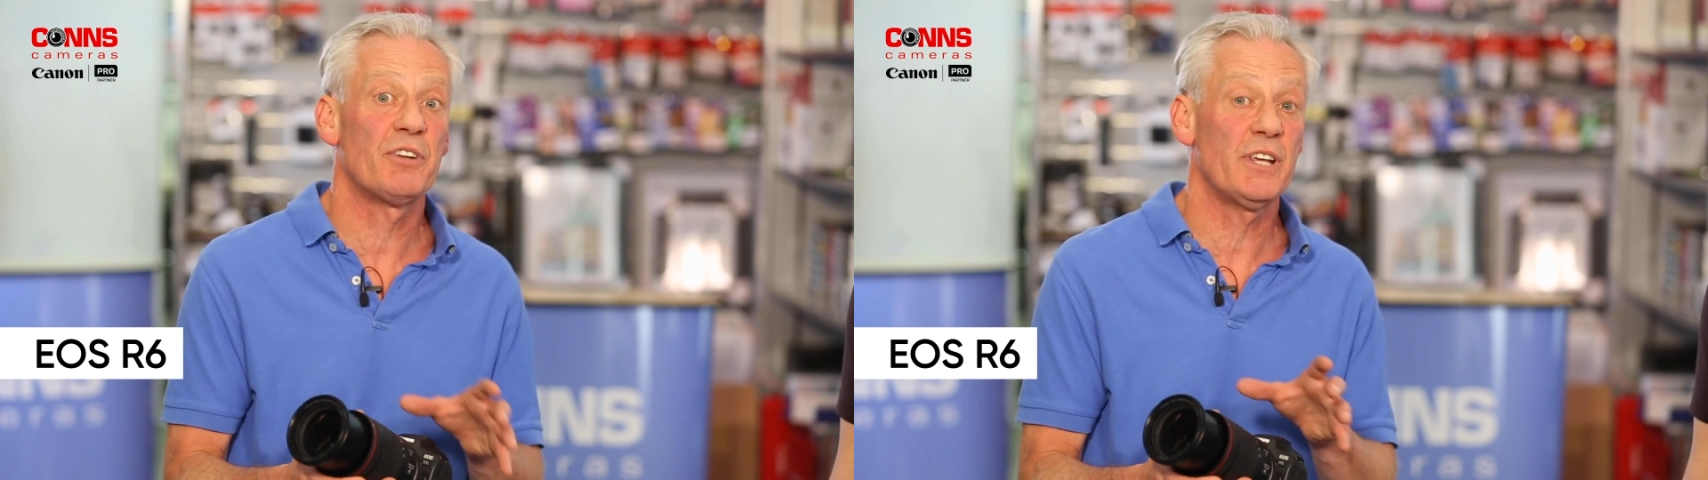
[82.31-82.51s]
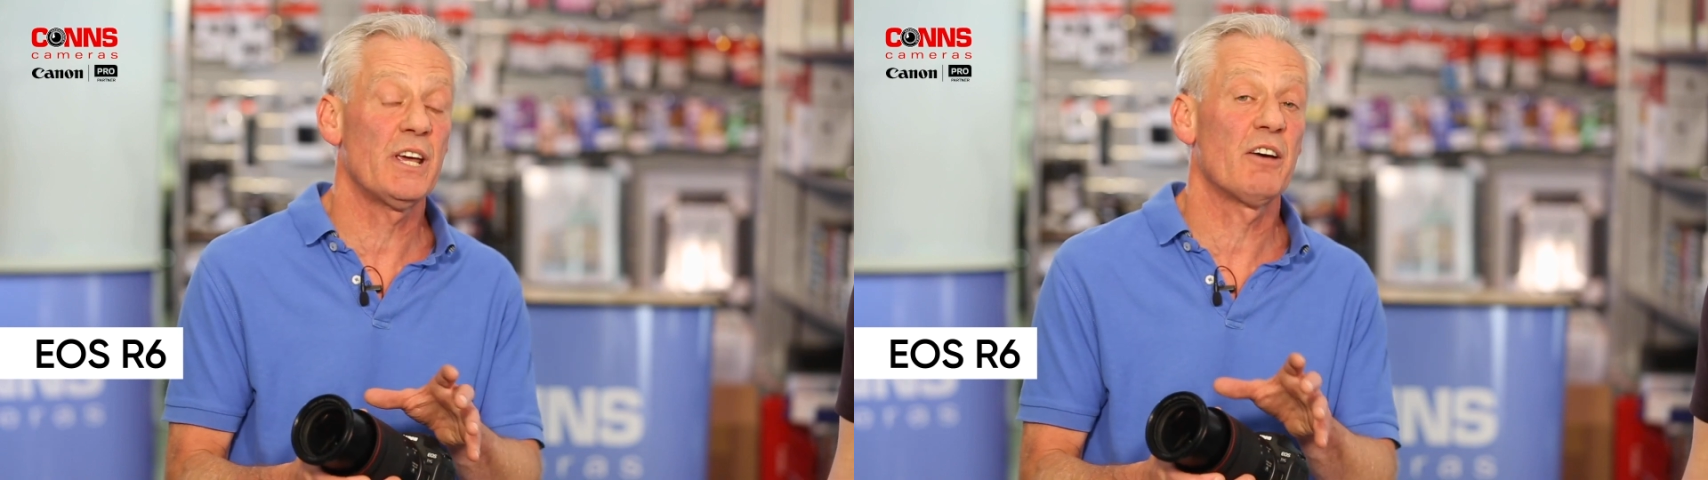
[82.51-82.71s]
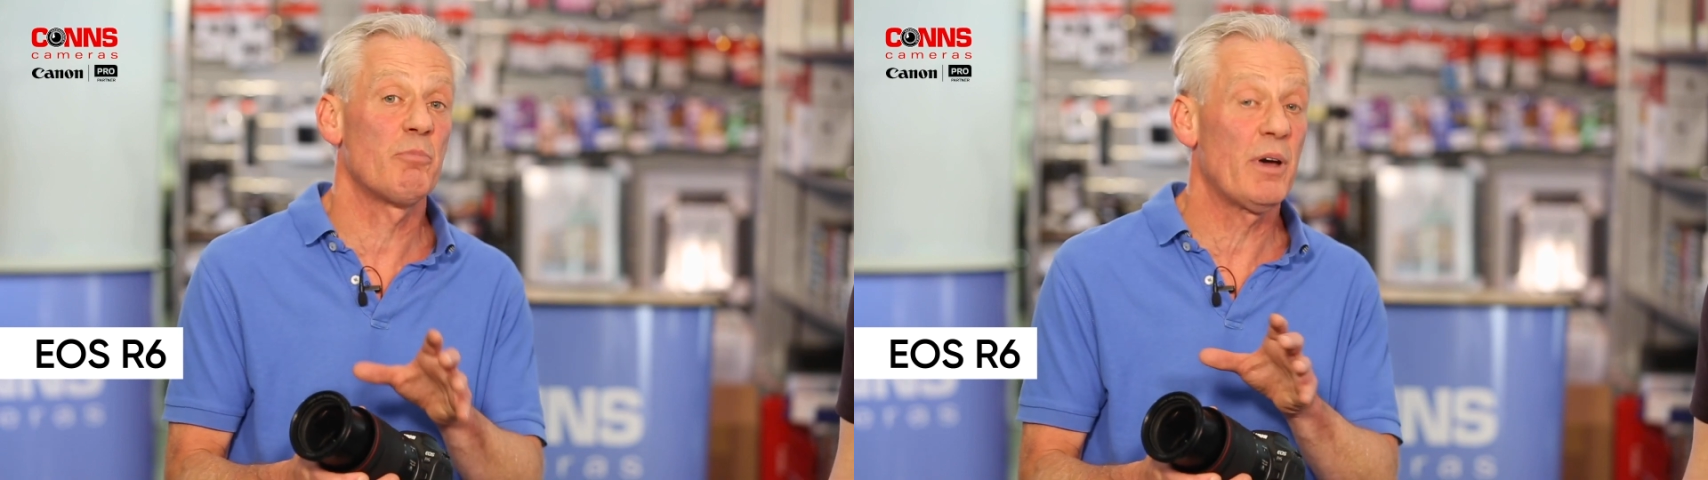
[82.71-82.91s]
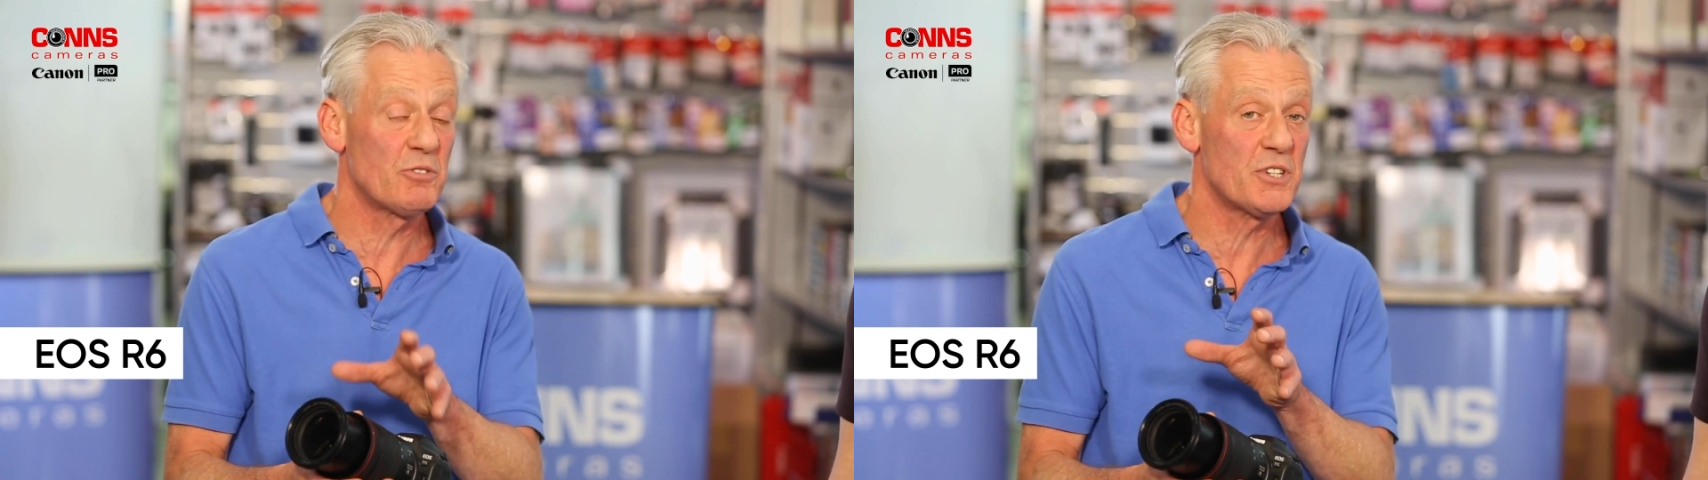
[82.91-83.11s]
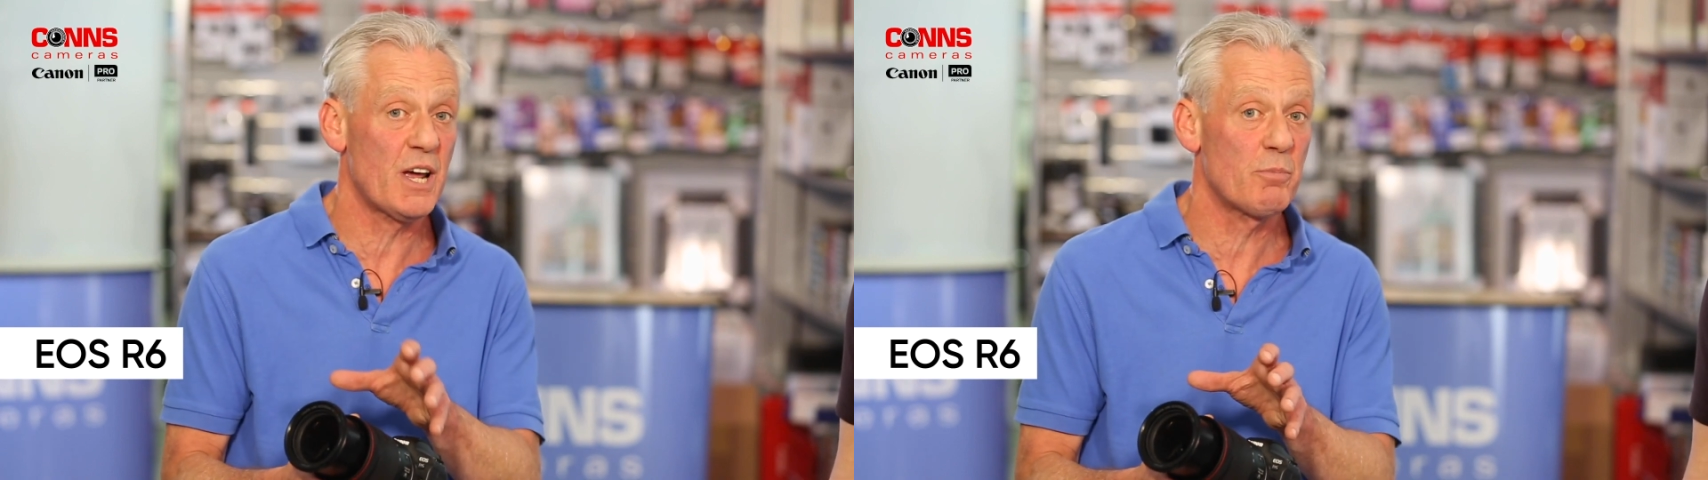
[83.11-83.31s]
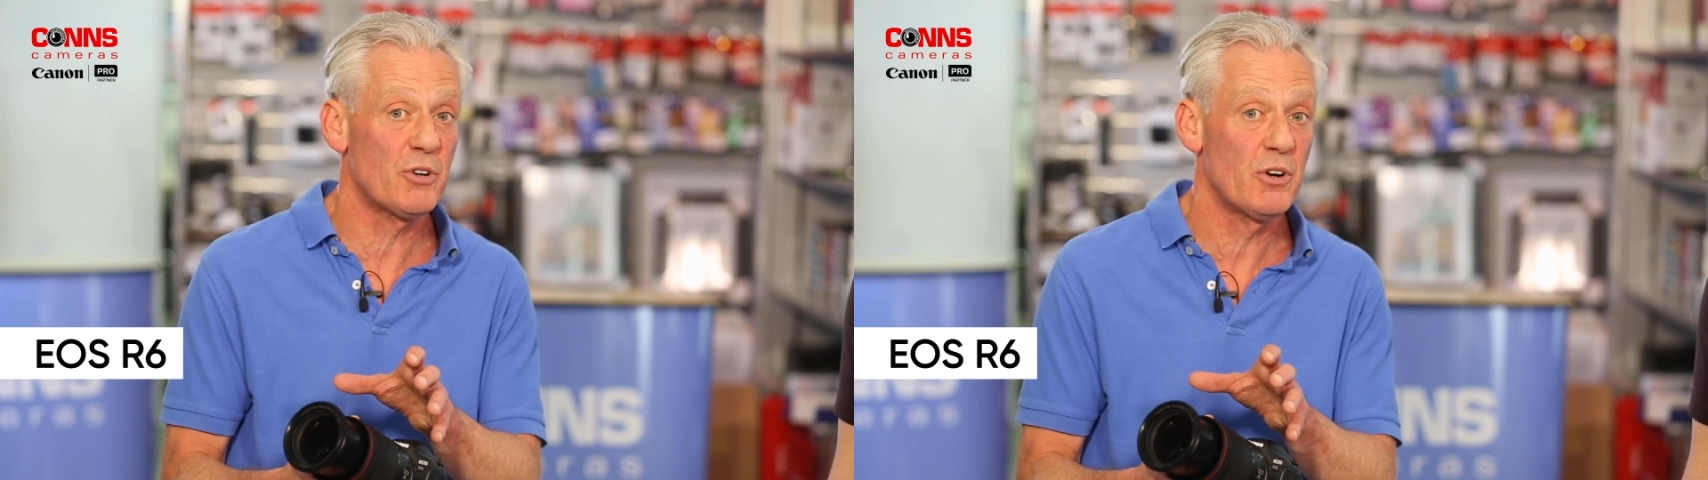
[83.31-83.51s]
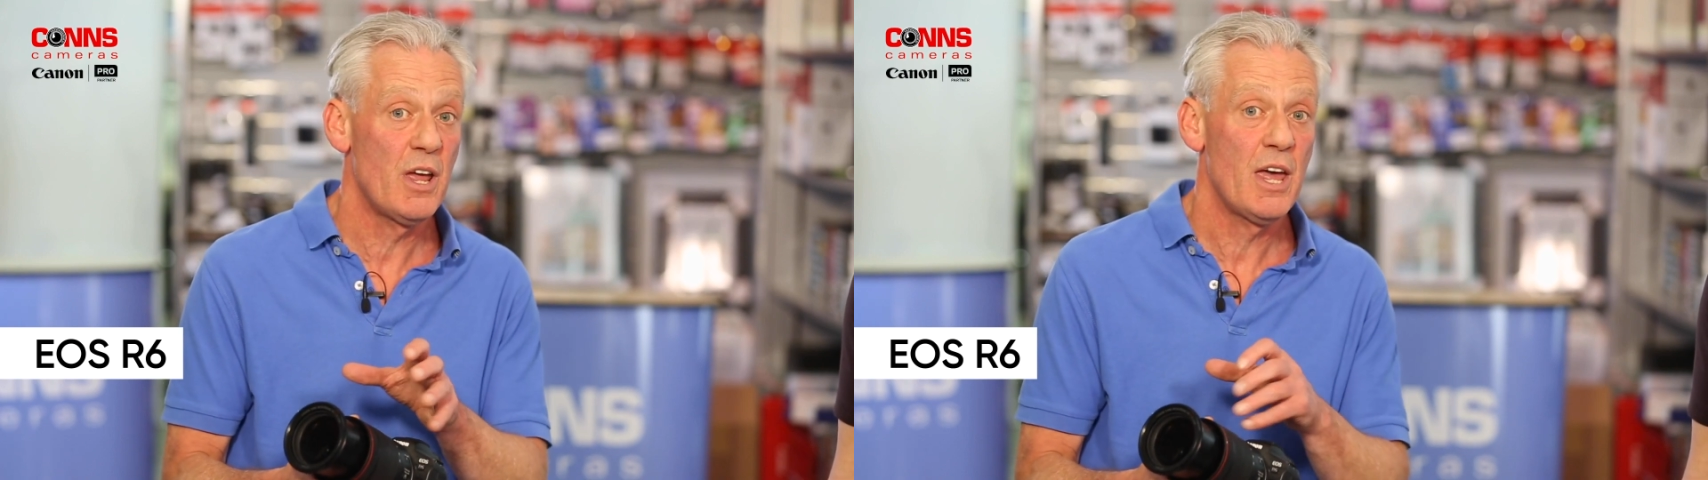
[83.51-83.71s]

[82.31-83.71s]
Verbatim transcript: to EF mount adapter,